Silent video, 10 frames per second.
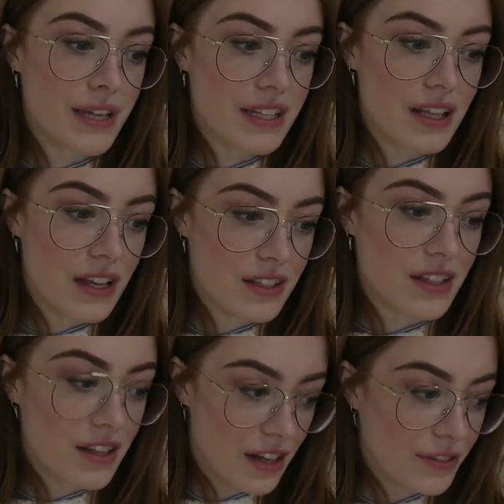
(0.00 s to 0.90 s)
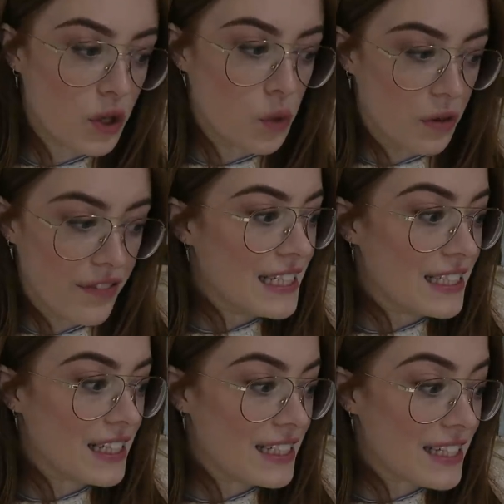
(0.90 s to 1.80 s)
been to London and I've got all of
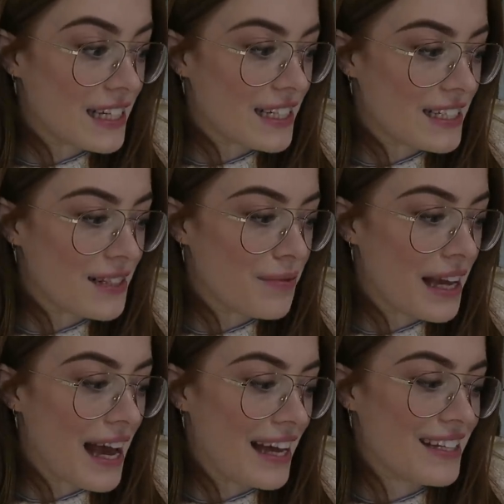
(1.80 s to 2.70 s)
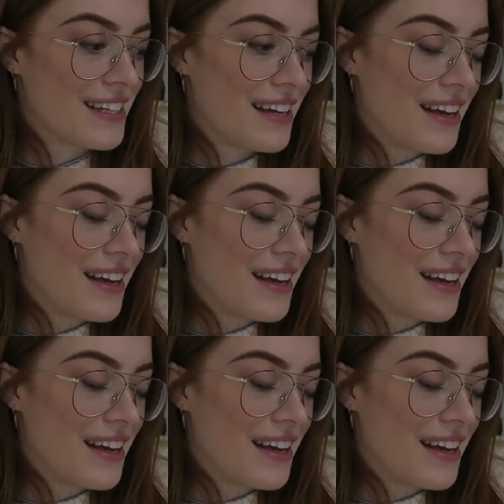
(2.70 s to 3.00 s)
these ideas in my head.